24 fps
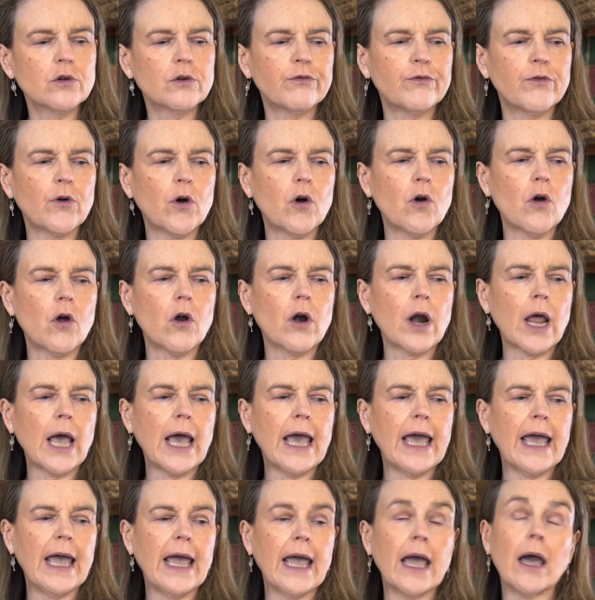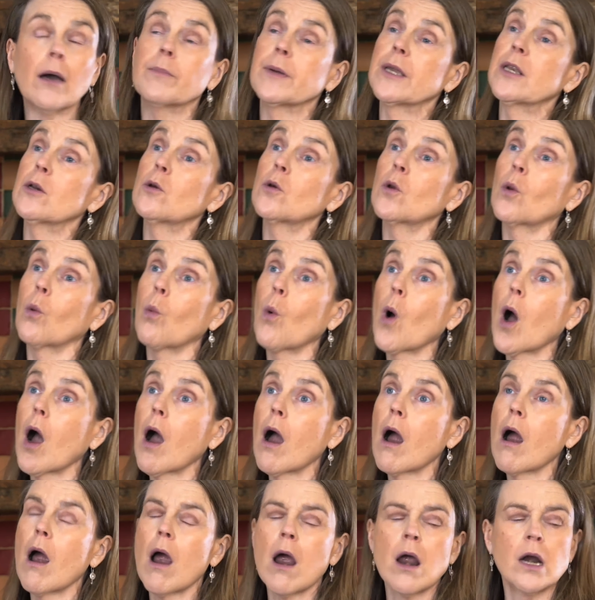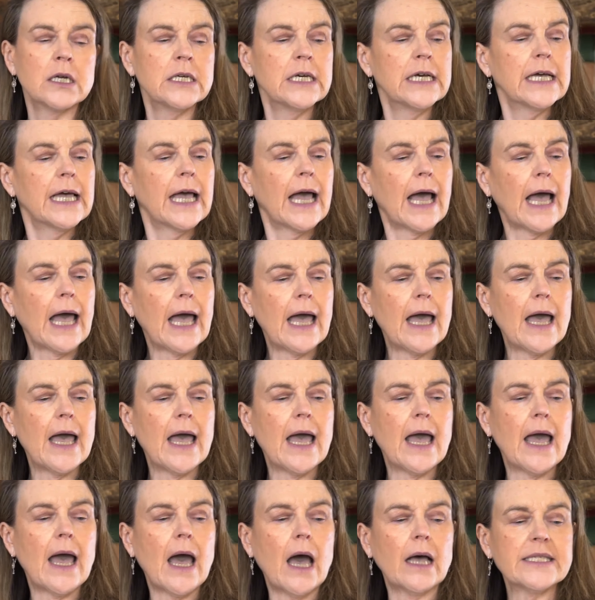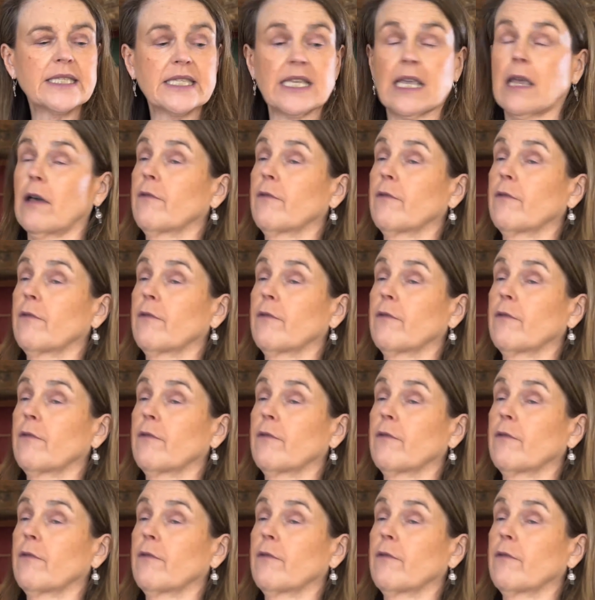for a Pinot Noir, say a